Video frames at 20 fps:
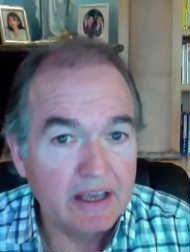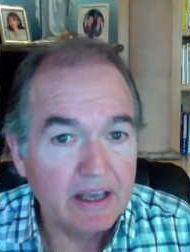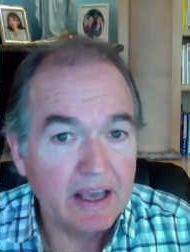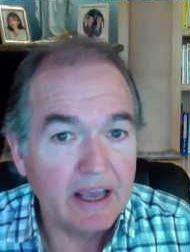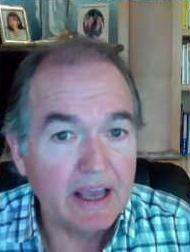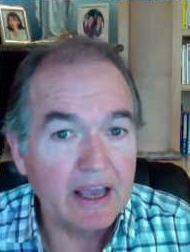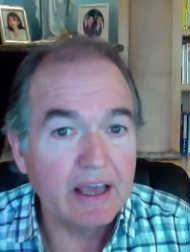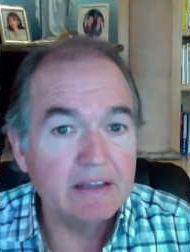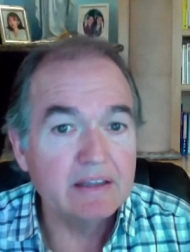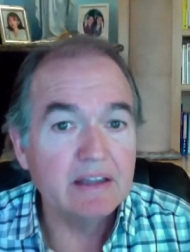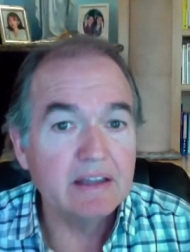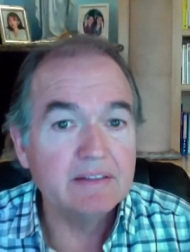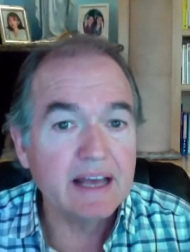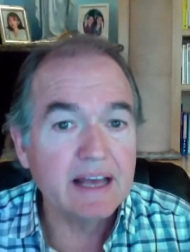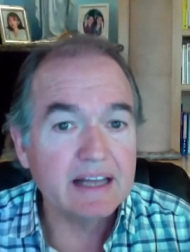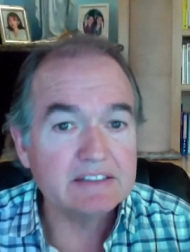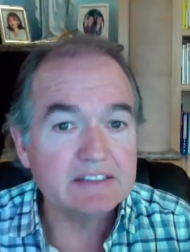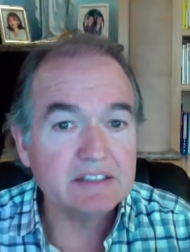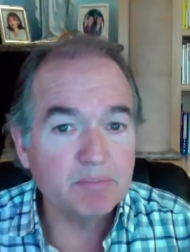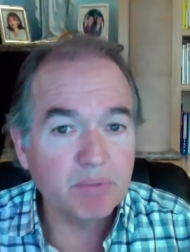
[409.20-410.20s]
And
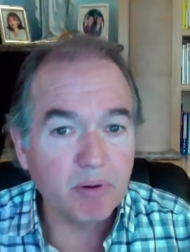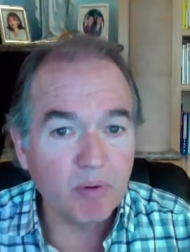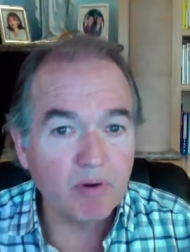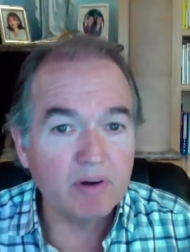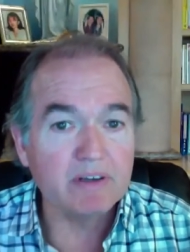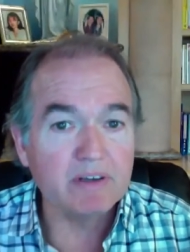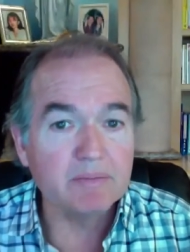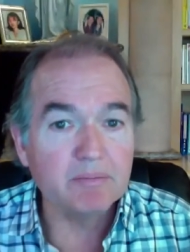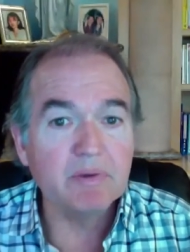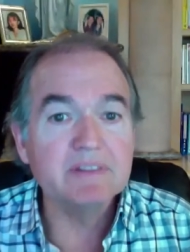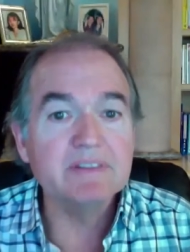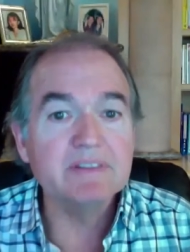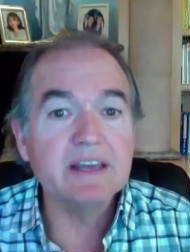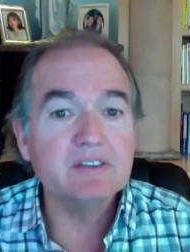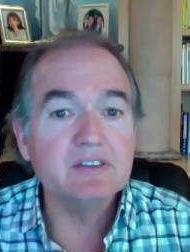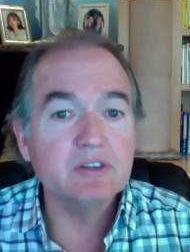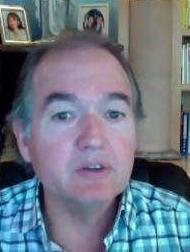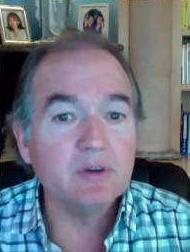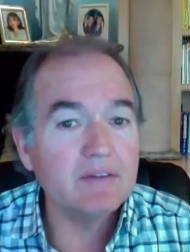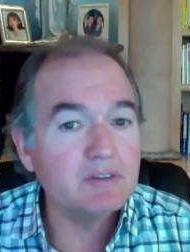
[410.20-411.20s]
that's important, but they
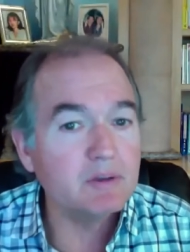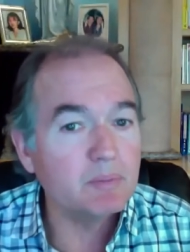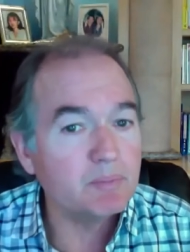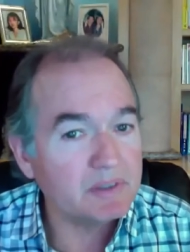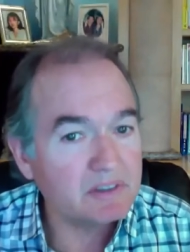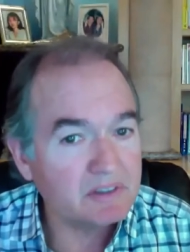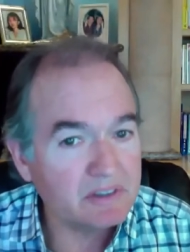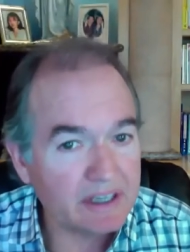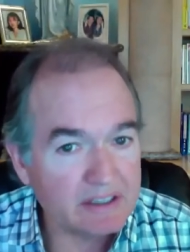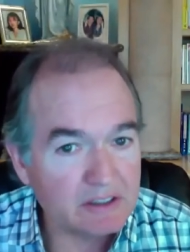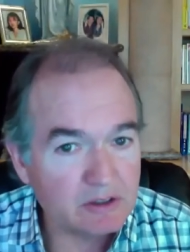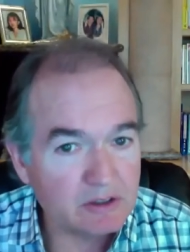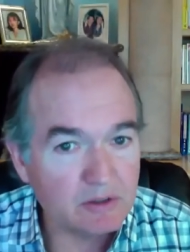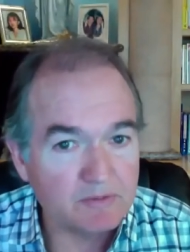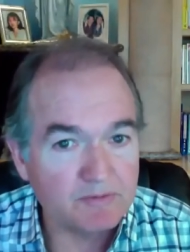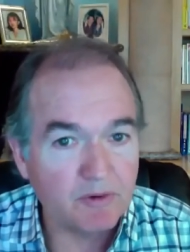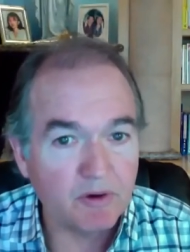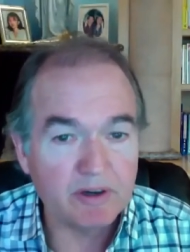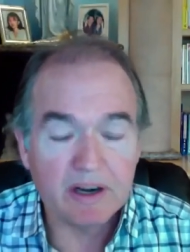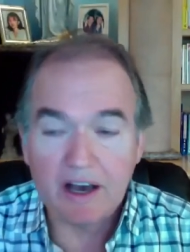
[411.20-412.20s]
do have the potential
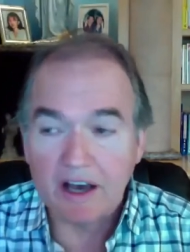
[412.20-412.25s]
for it.